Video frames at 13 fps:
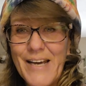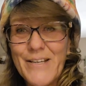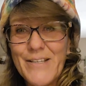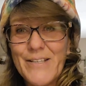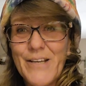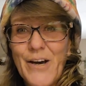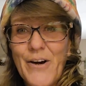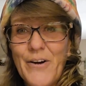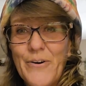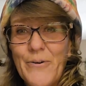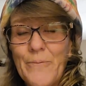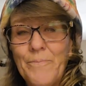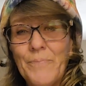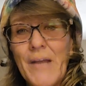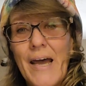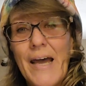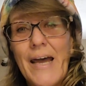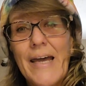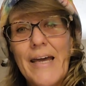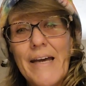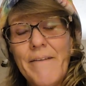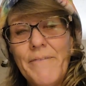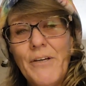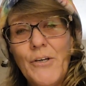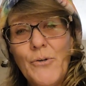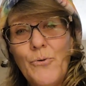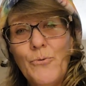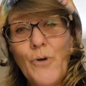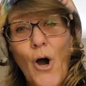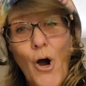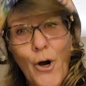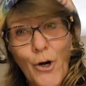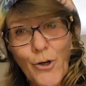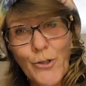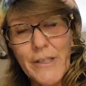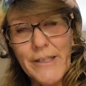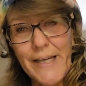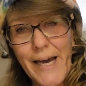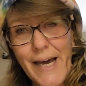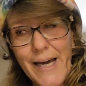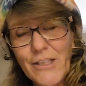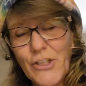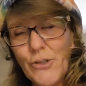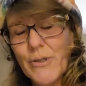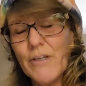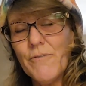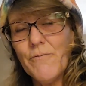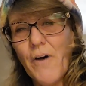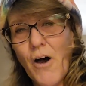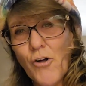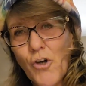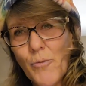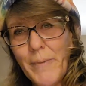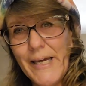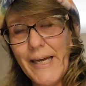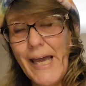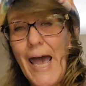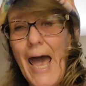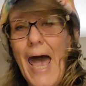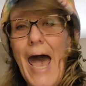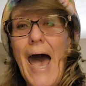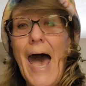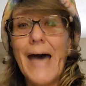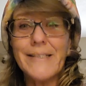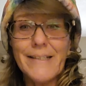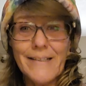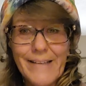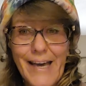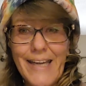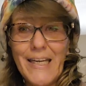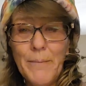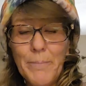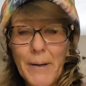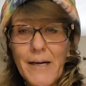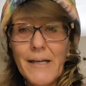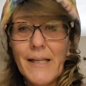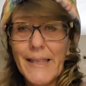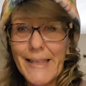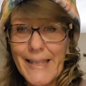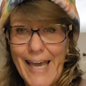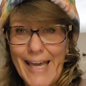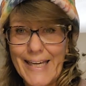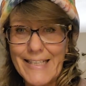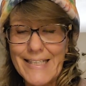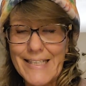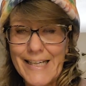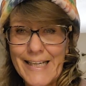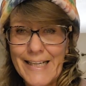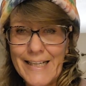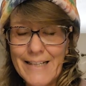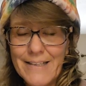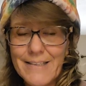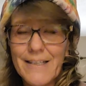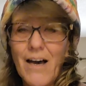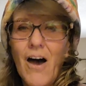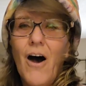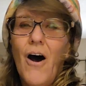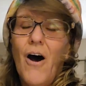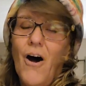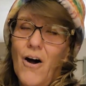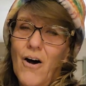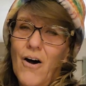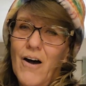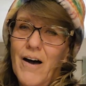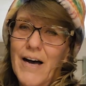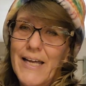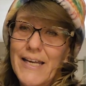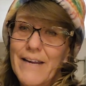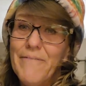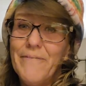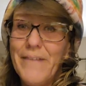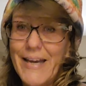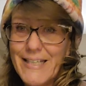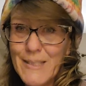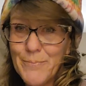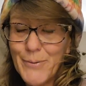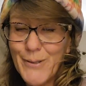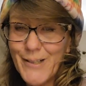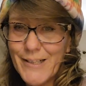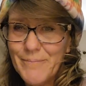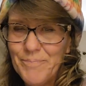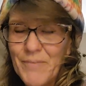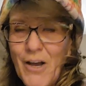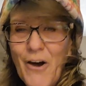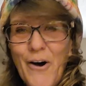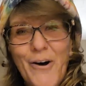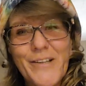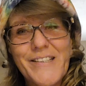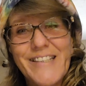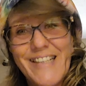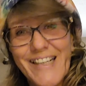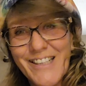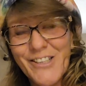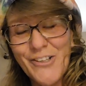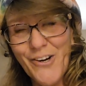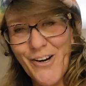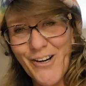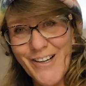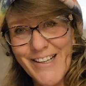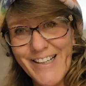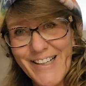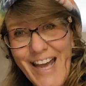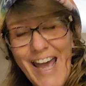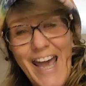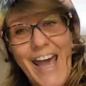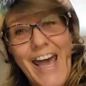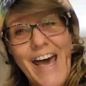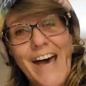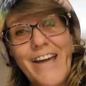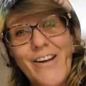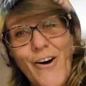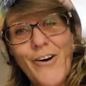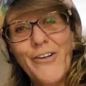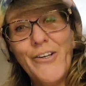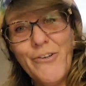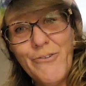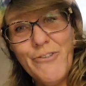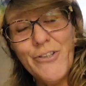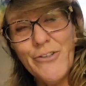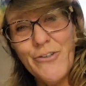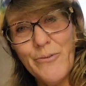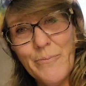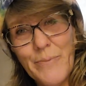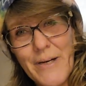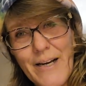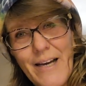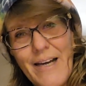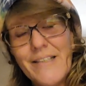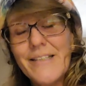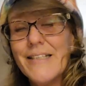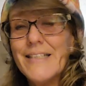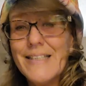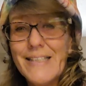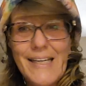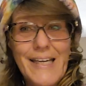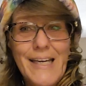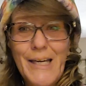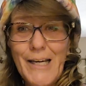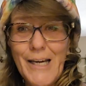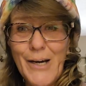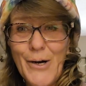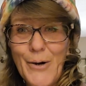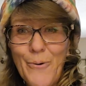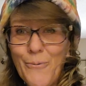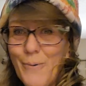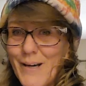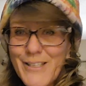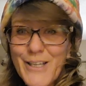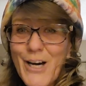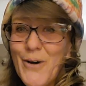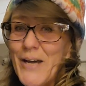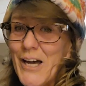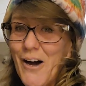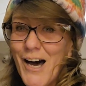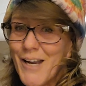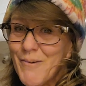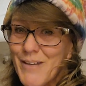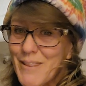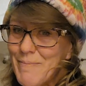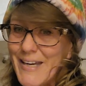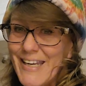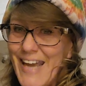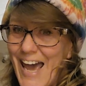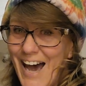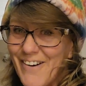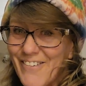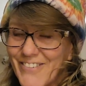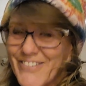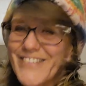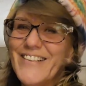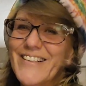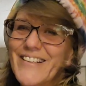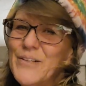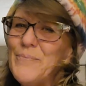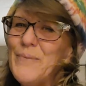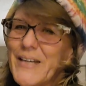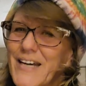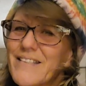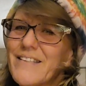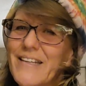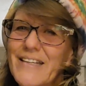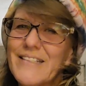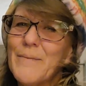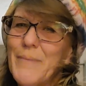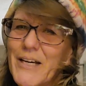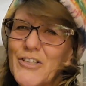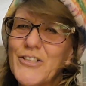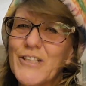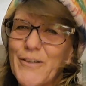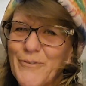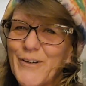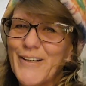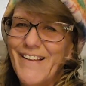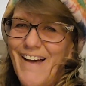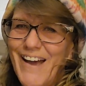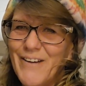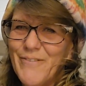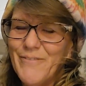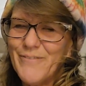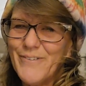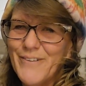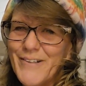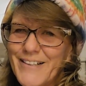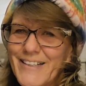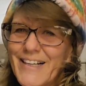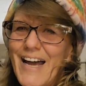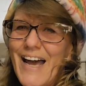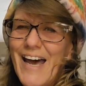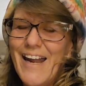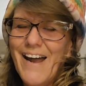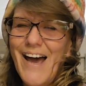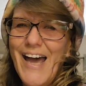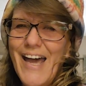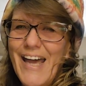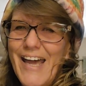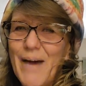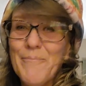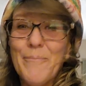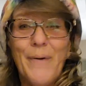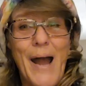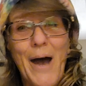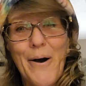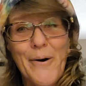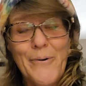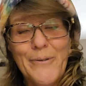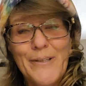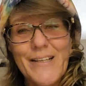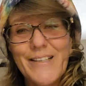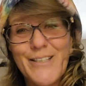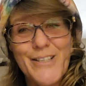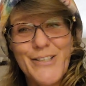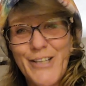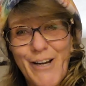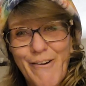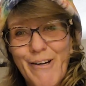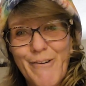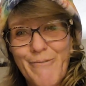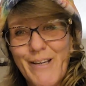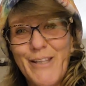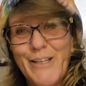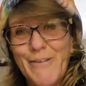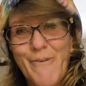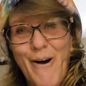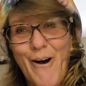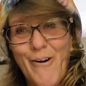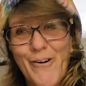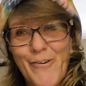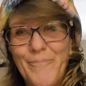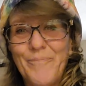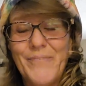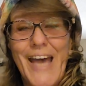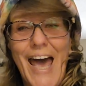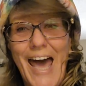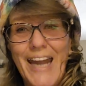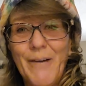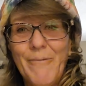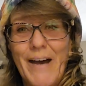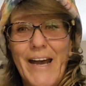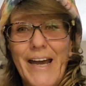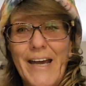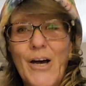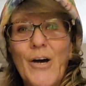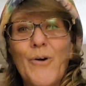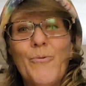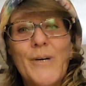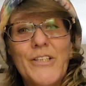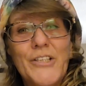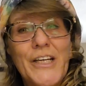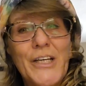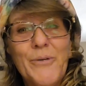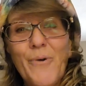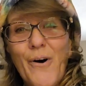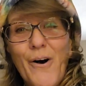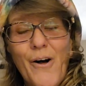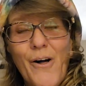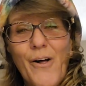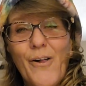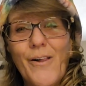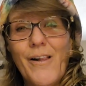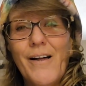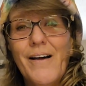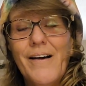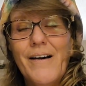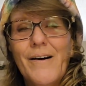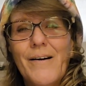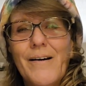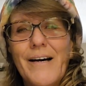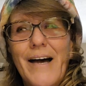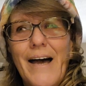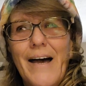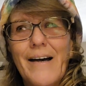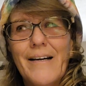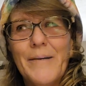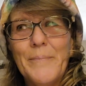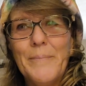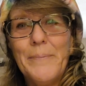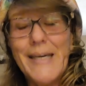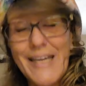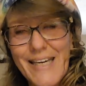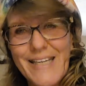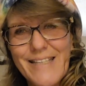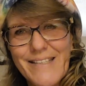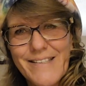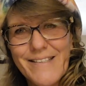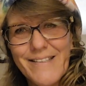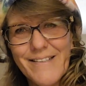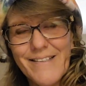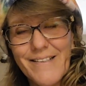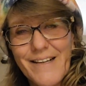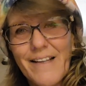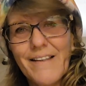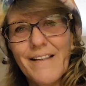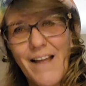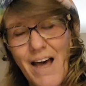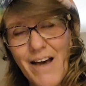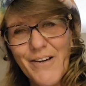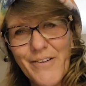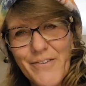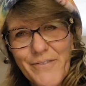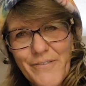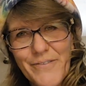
So if you aren't yet, you can follow me at Ladybug Landings on Facebook, on TikTok, and on YouTube to see what's going on with me now, because it is a much different life, and I am proud to share it with you all. Anyway, wishing you all peace and love